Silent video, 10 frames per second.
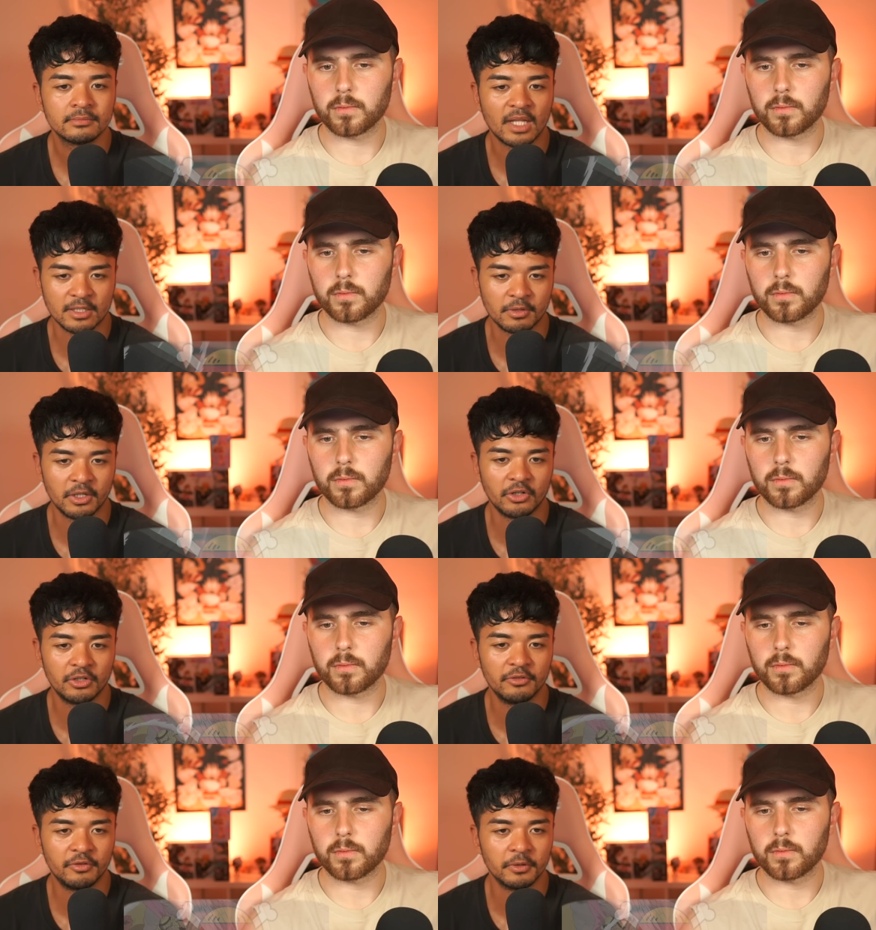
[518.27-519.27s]
Speaker 1: That's why you got
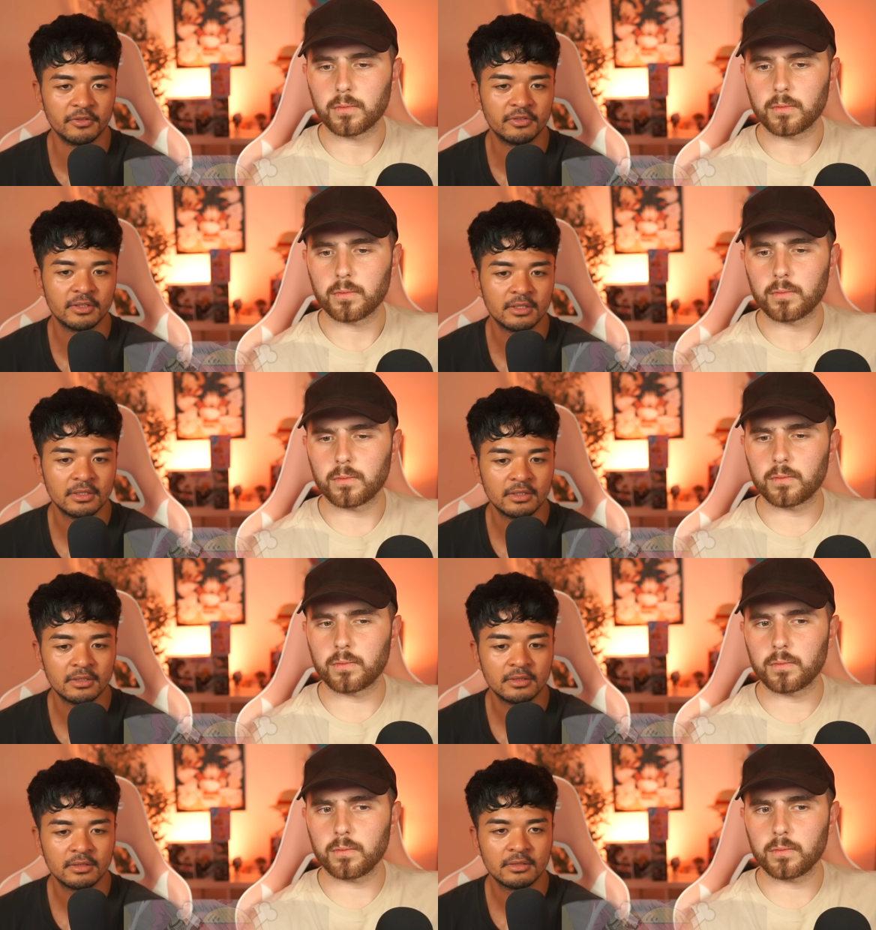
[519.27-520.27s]
Luffy with. Mm-hmm.